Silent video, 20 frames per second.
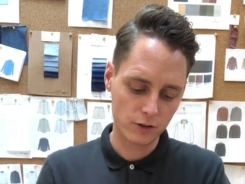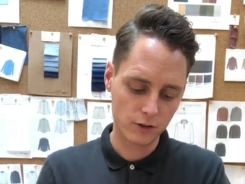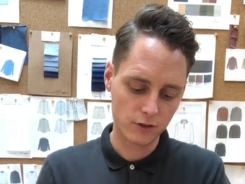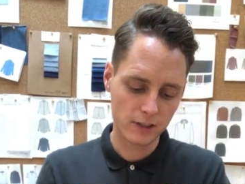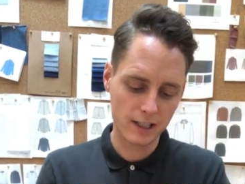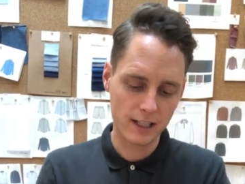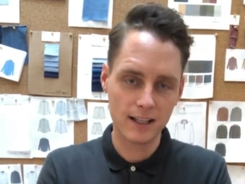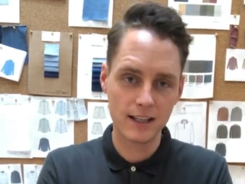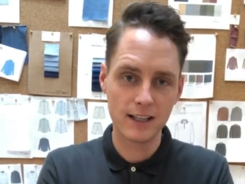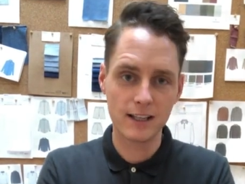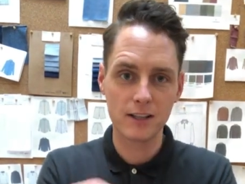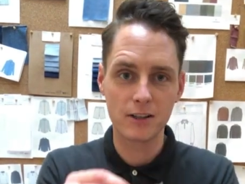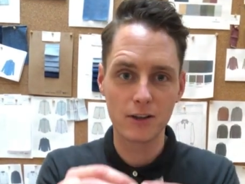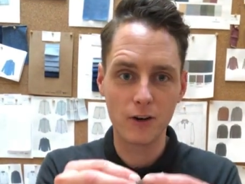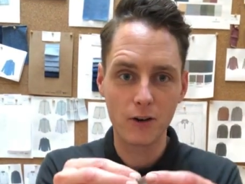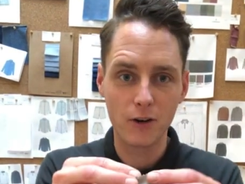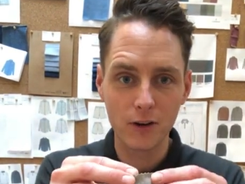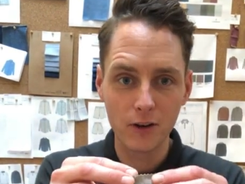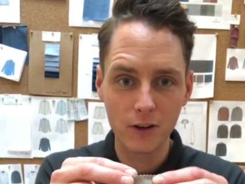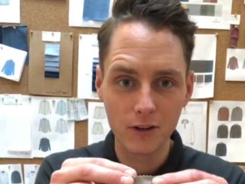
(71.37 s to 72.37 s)
that
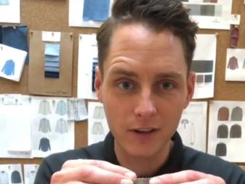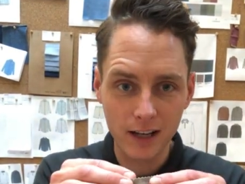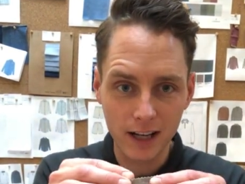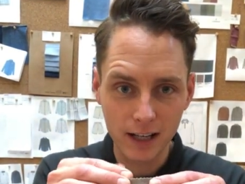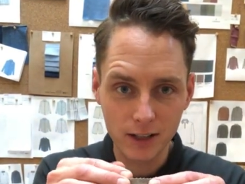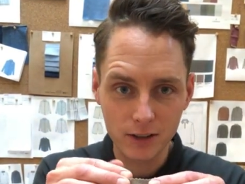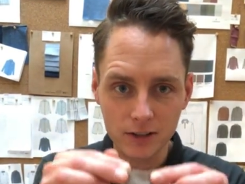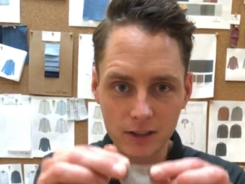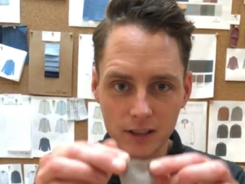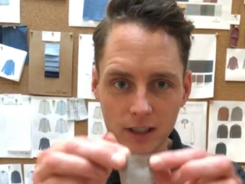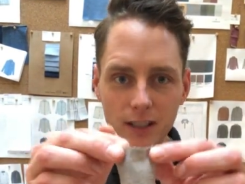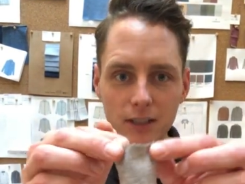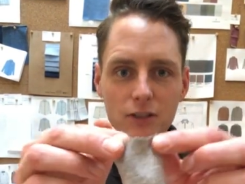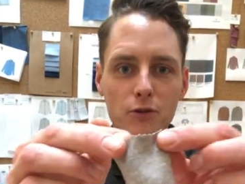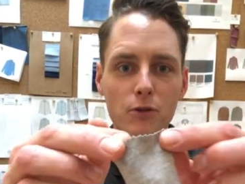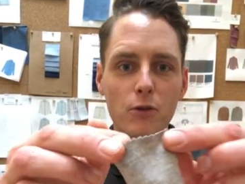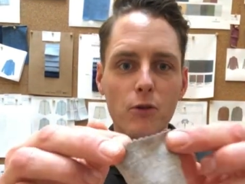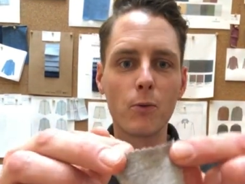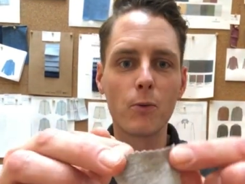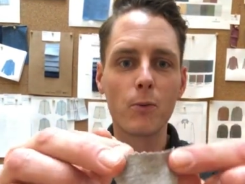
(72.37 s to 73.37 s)
on the outside you
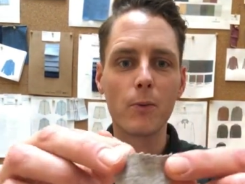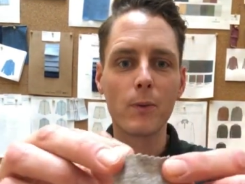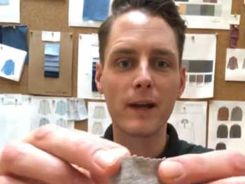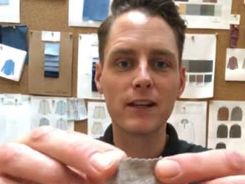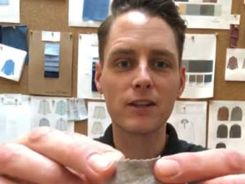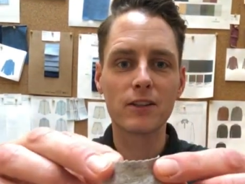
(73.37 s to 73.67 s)
will remain